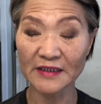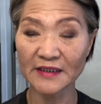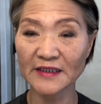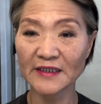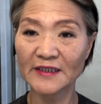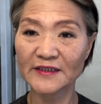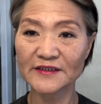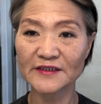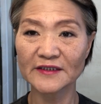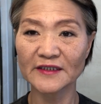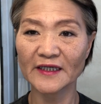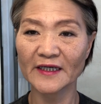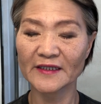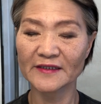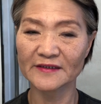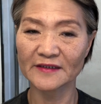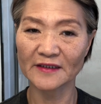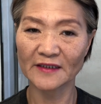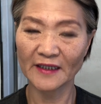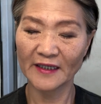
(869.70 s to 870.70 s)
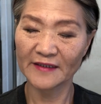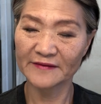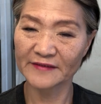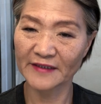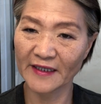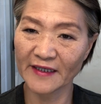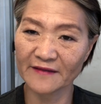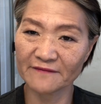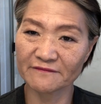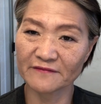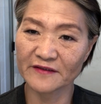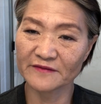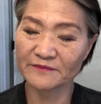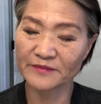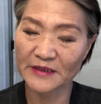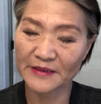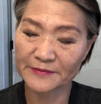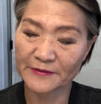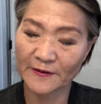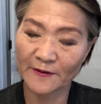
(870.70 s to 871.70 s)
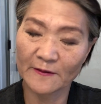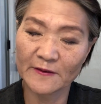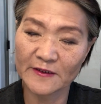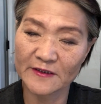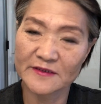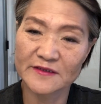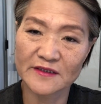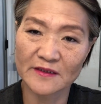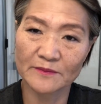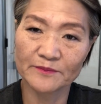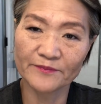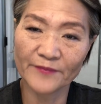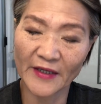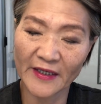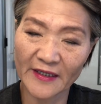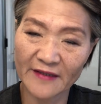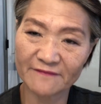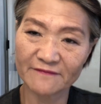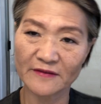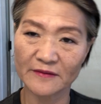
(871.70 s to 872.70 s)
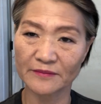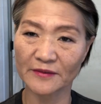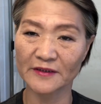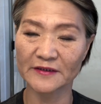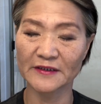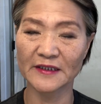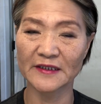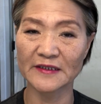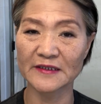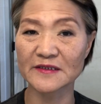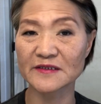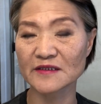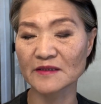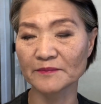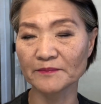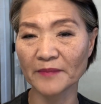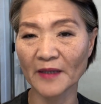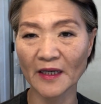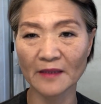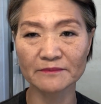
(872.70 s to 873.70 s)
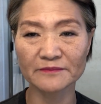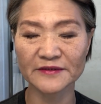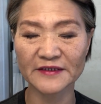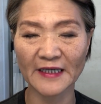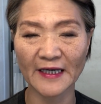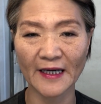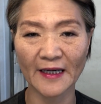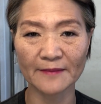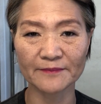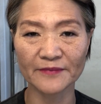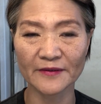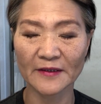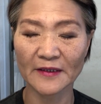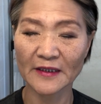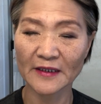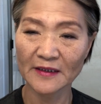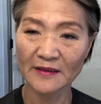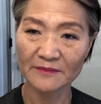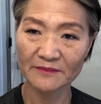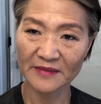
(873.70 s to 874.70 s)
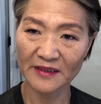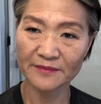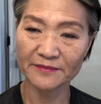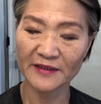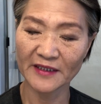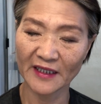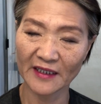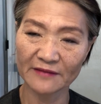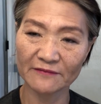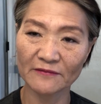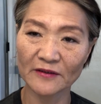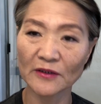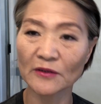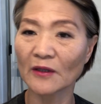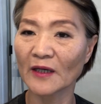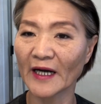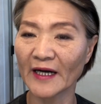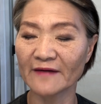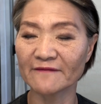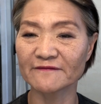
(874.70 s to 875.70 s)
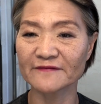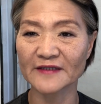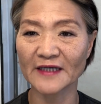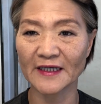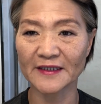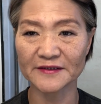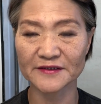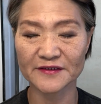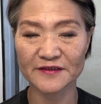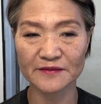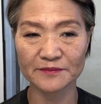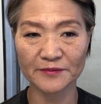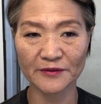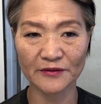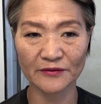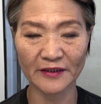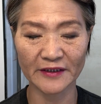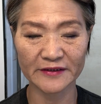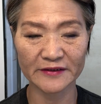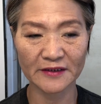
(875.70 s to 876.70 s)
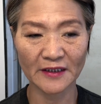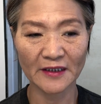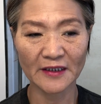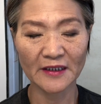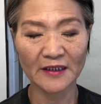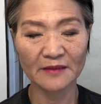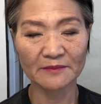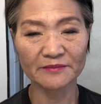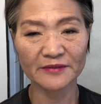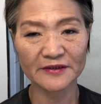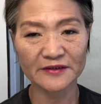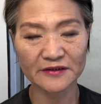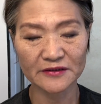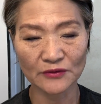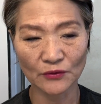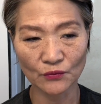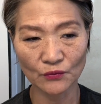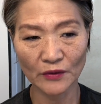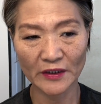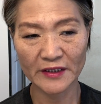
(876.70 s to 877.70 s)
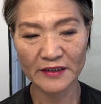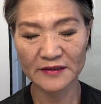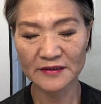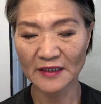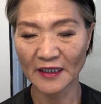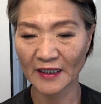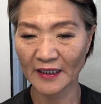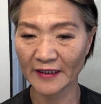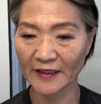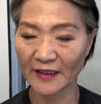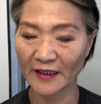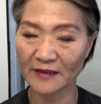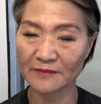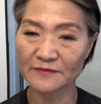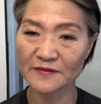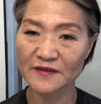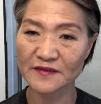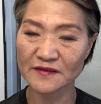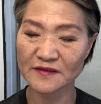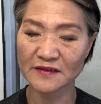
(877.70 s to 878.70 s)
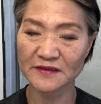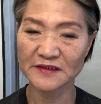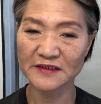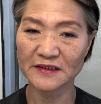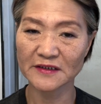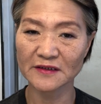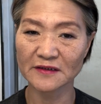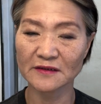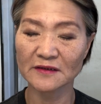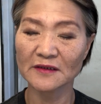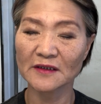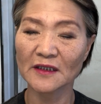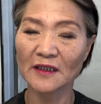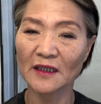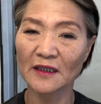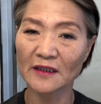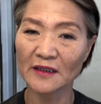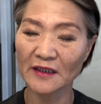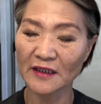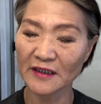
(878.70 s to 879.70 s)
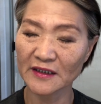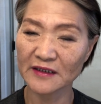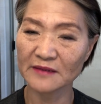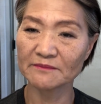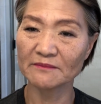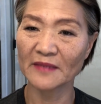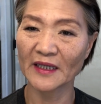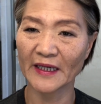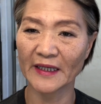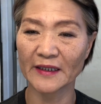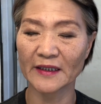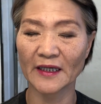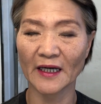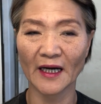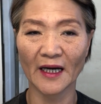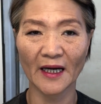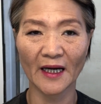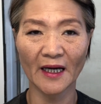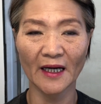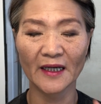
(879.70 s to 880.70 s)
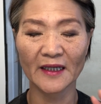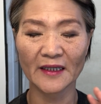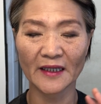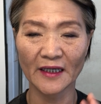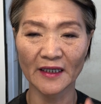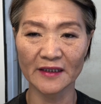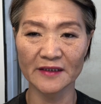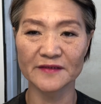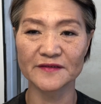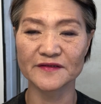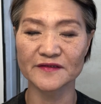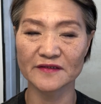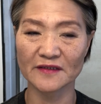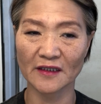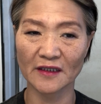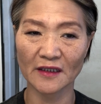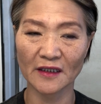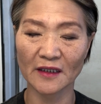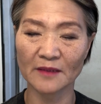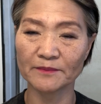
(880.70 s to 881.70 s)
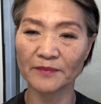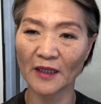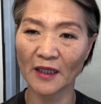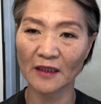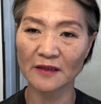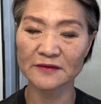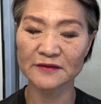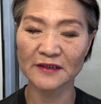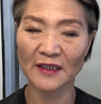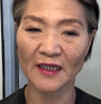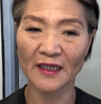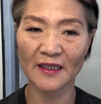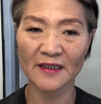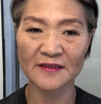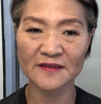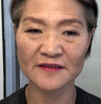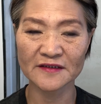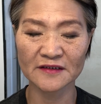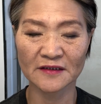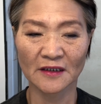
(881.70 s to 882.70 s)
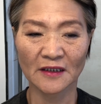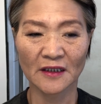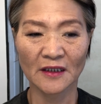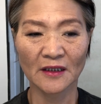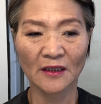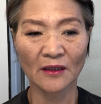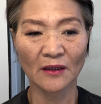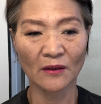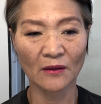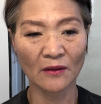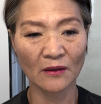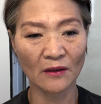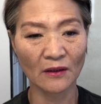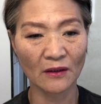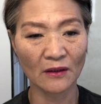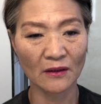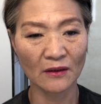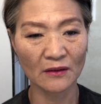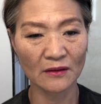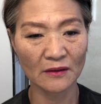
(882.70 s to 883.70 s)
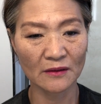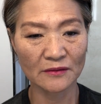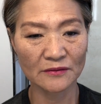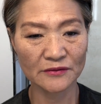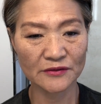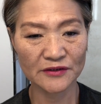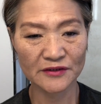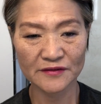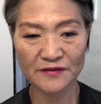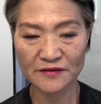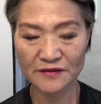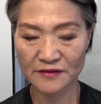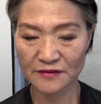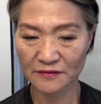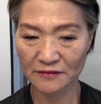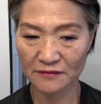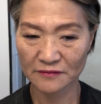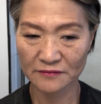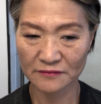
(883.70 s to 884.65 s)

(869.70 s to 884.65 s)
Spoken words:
get together, and everybody is pumped up, maybe I will have that spirit. But when I am sitting in my car as a podcast, or just